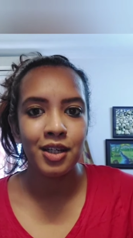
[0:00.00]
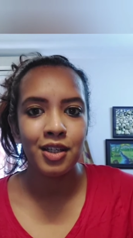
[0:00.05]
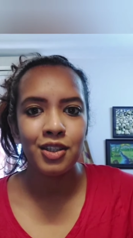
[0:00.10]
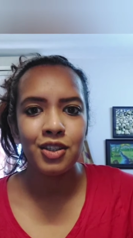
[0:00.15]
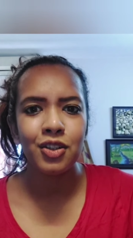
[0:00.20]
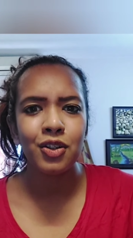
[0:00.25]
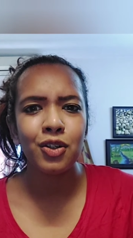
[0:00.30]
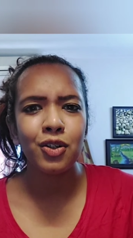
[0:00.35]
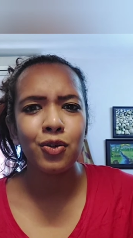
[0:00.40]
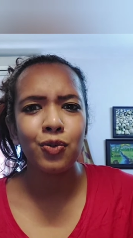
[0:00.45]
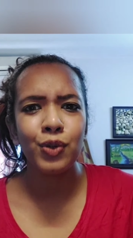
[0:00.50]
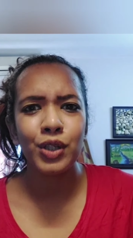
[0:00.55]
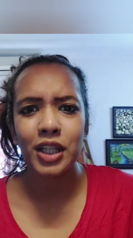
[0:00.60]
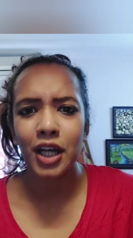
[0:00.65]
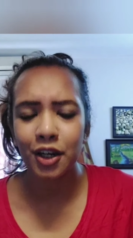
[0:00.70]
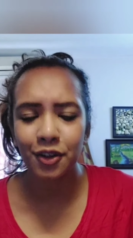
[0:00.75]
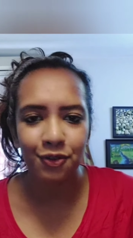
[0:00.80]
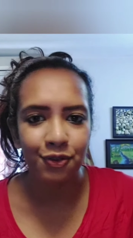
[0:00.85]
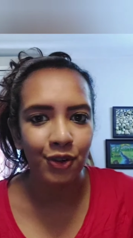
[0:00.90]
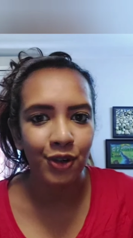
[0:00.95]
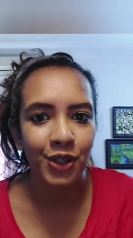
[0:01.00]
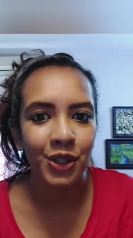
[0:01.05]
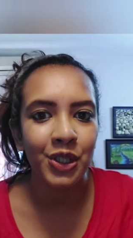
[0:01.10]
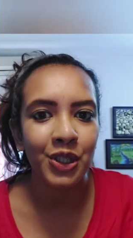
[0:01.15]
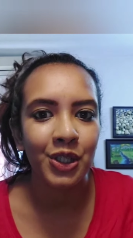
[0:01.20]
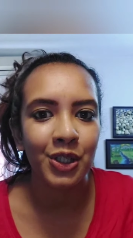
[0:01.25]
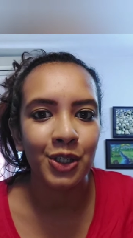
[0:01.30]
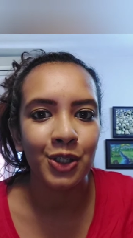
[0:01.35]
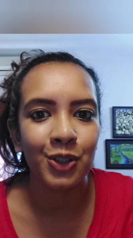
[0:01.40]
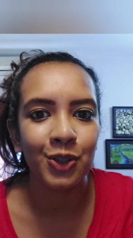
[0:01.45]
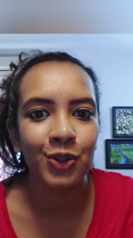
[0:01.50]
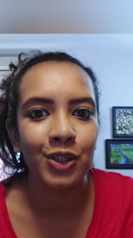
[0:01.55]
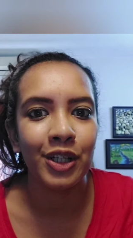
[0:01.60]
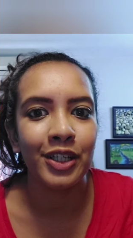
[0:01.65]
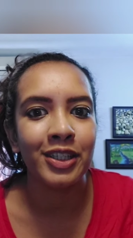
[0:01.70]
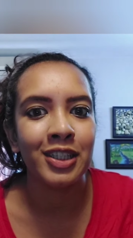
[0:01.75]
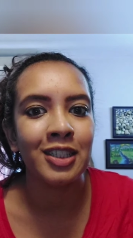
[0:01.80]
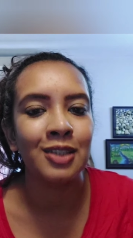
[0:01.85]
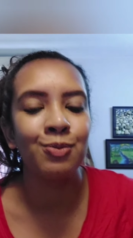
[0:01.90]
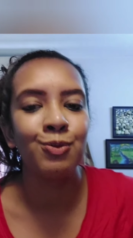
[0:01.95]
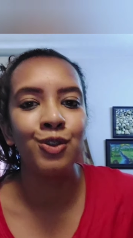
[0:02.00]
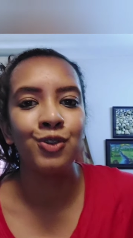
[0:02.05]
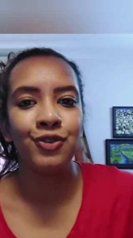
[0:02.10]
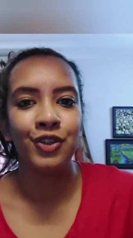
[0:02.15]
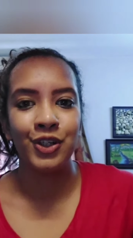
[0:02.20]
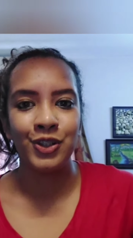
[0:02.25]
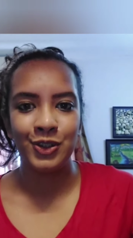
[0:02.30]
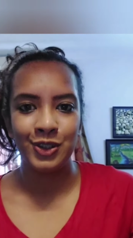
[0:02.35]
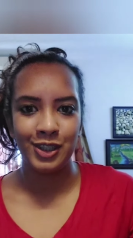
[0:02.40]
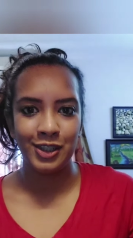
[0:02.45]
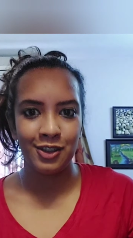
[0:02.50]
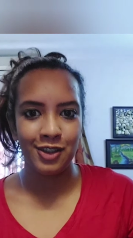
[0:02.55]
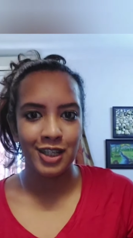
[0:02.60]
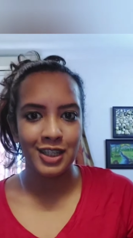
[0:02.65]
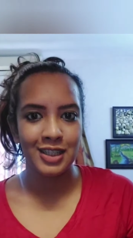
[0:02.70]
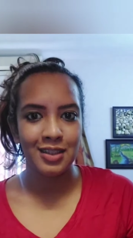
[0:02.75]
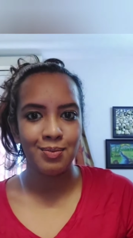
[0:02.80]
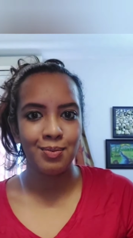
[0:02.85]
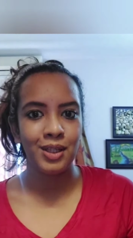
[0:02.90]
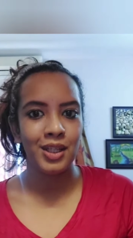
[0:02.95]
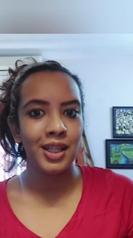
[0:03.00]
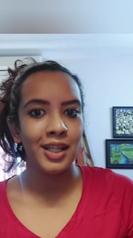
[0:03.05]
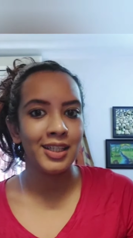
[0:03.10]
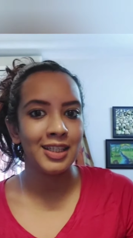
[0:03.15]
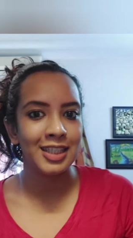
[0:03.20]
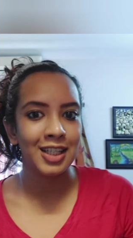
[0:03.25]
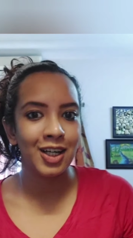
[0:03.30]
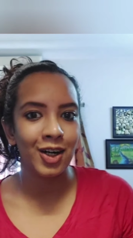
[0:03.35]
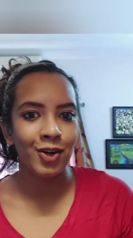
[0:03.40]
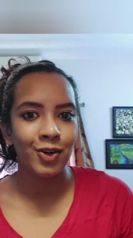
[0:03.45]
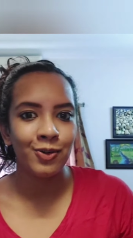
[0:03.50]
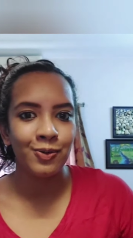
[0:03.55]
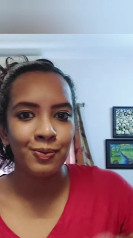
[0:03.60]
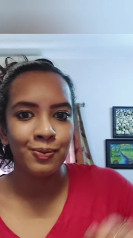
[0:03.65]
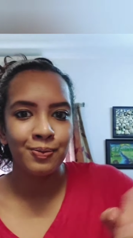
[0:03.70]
So without further ado, let's just move on to the recipe. Let's go.